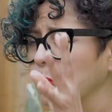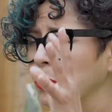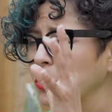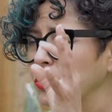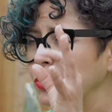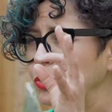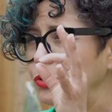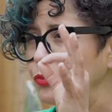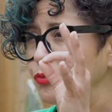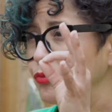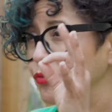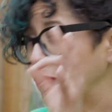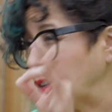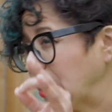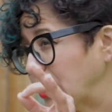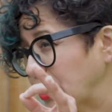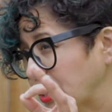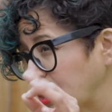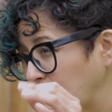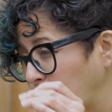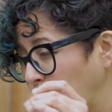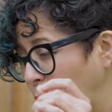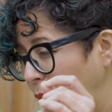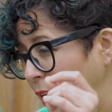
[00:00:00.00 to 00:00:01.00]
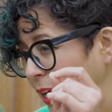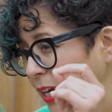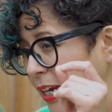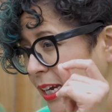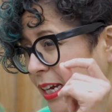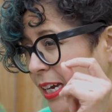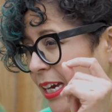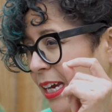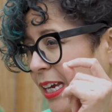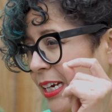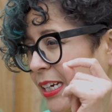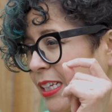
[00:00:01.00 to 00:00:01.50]
where it was very
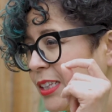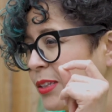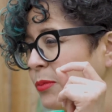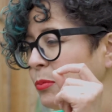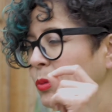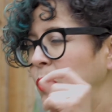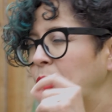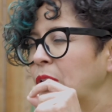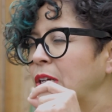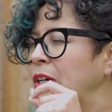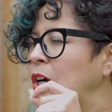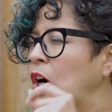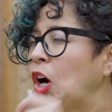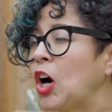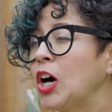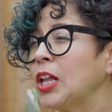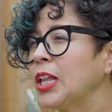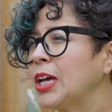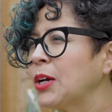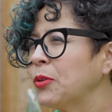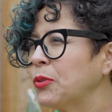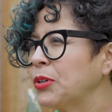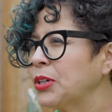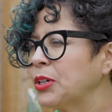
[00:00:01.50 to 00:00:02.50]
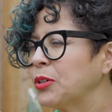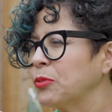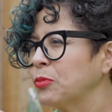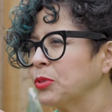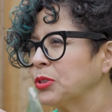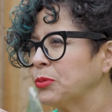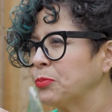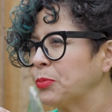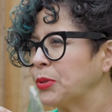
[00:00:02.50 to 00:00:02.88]
quiet and in the morning all I would hear was